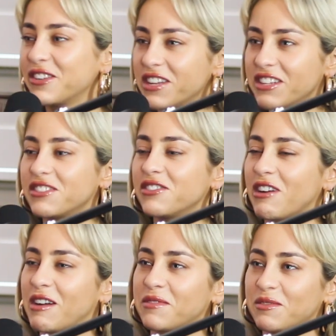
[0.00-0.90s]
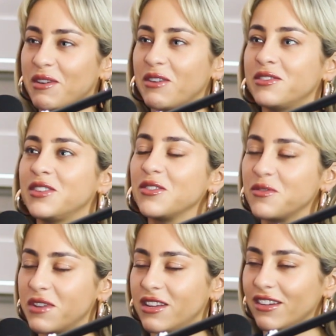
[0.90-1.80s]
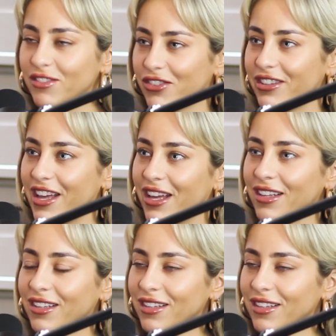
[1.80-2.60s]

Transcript: on Instagram as well, there's a lot of weirdos on there.